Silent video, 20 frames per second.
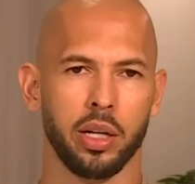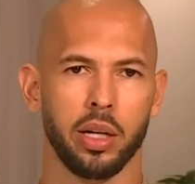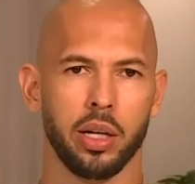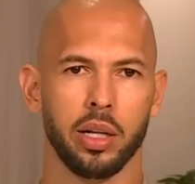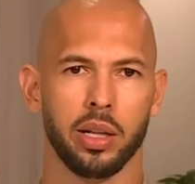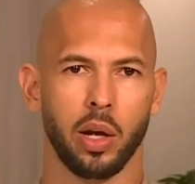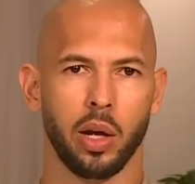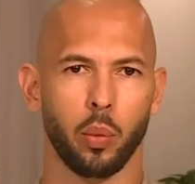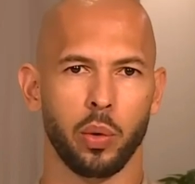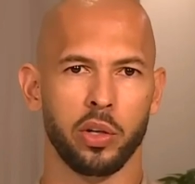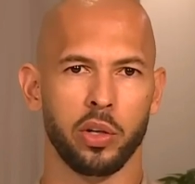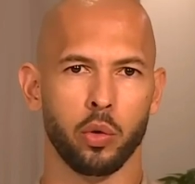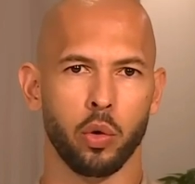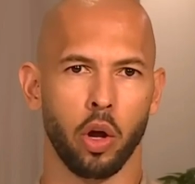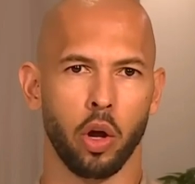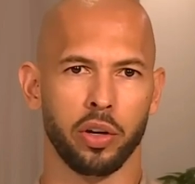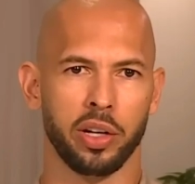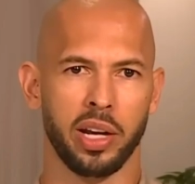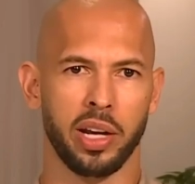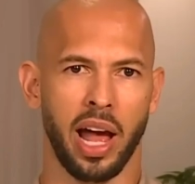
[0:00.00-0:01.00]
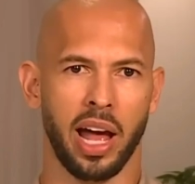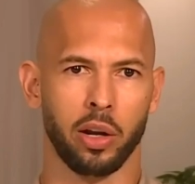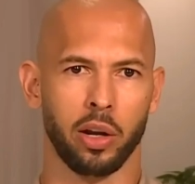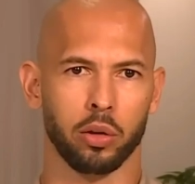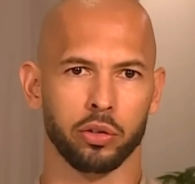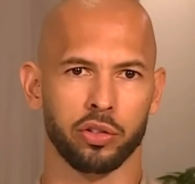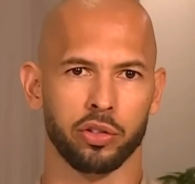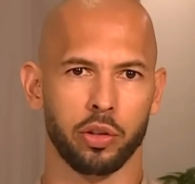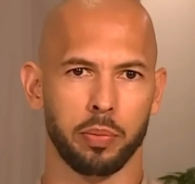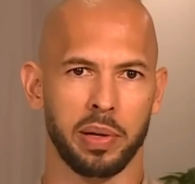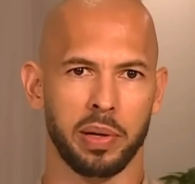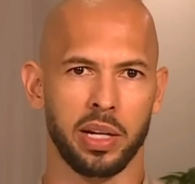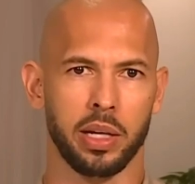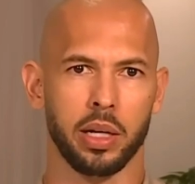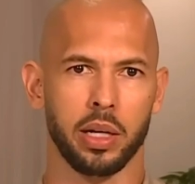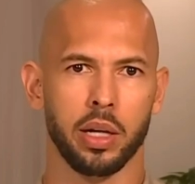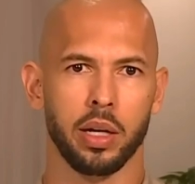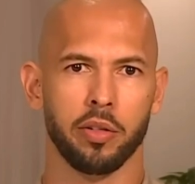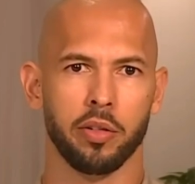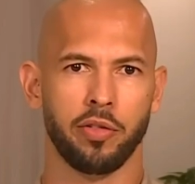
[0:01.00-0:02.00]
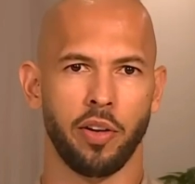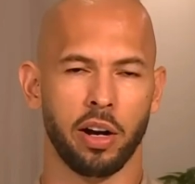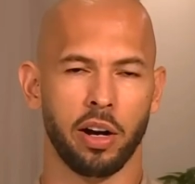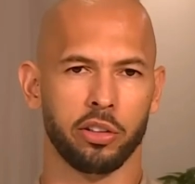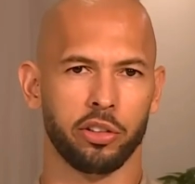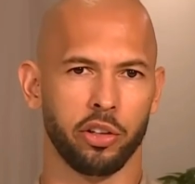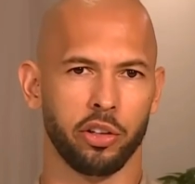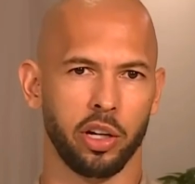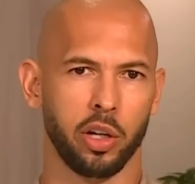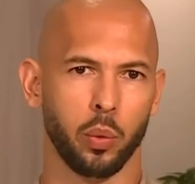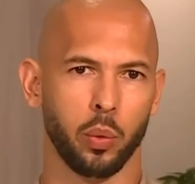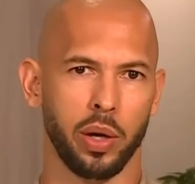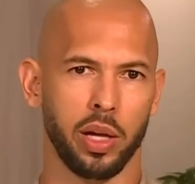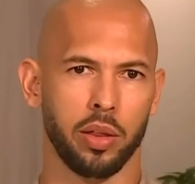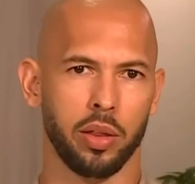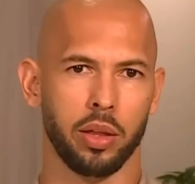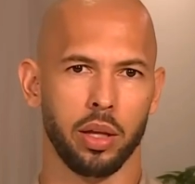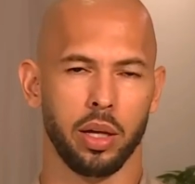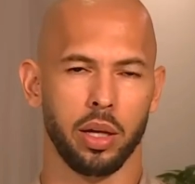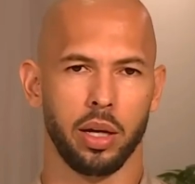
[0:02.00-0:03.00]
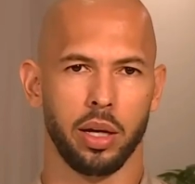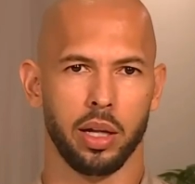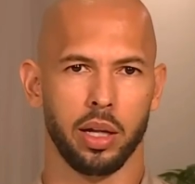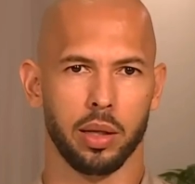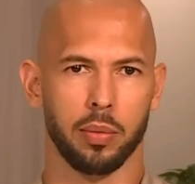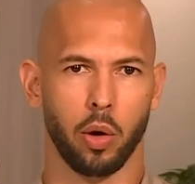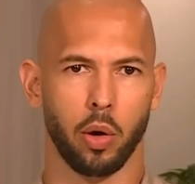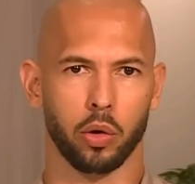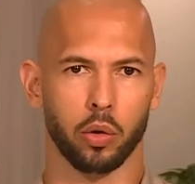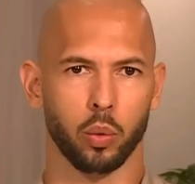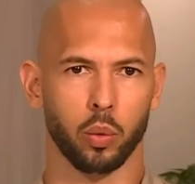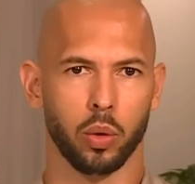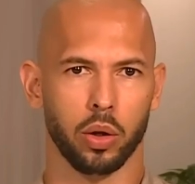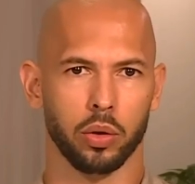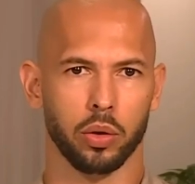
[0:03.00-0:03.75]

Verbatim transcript: that we do not need adults to be functioning with in the modern world.